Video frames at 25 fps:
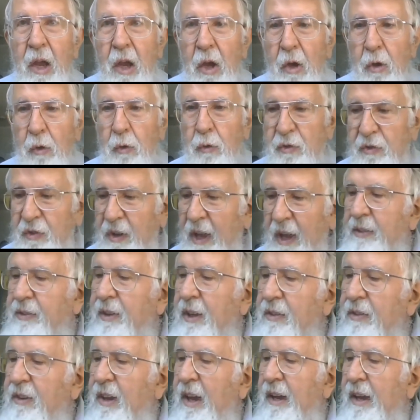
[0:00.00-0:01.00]
You said
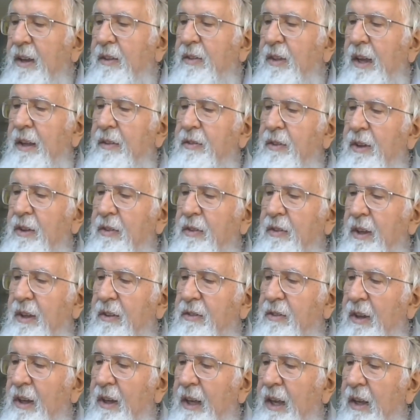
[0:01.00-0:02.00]
that
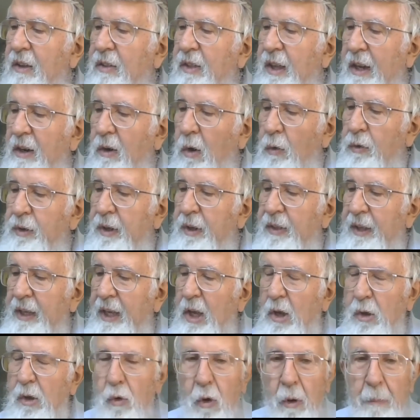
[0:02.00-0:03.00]
that only the
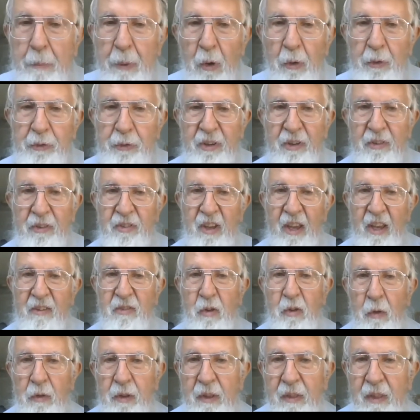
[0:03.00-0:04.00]
cubables exist,
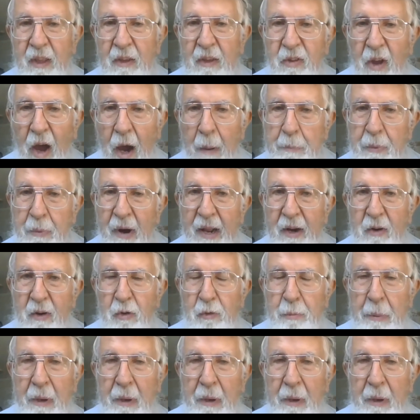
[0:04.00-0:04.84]
only these operators.